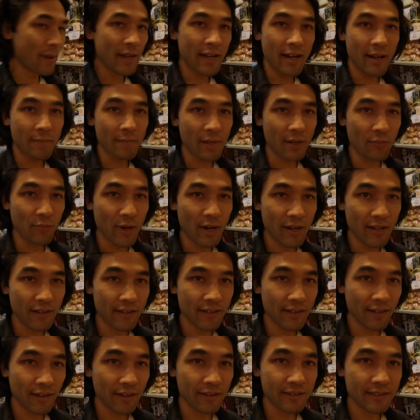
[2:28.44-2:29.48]
may not be aware
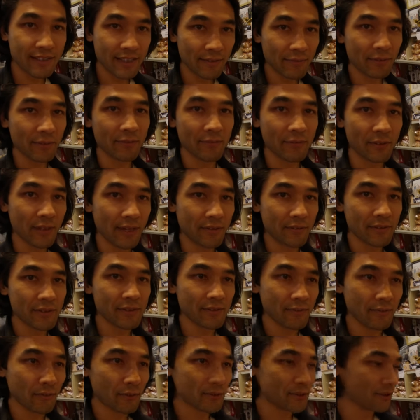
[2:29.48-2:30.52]
that there are different
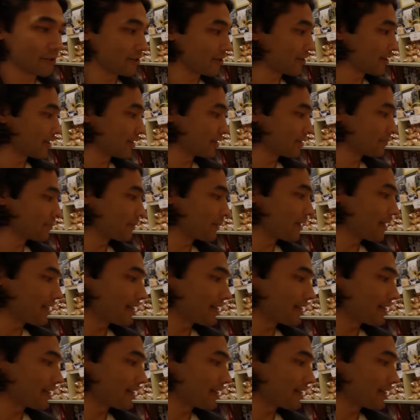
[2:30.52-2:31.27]
flavors of fortune cookies, but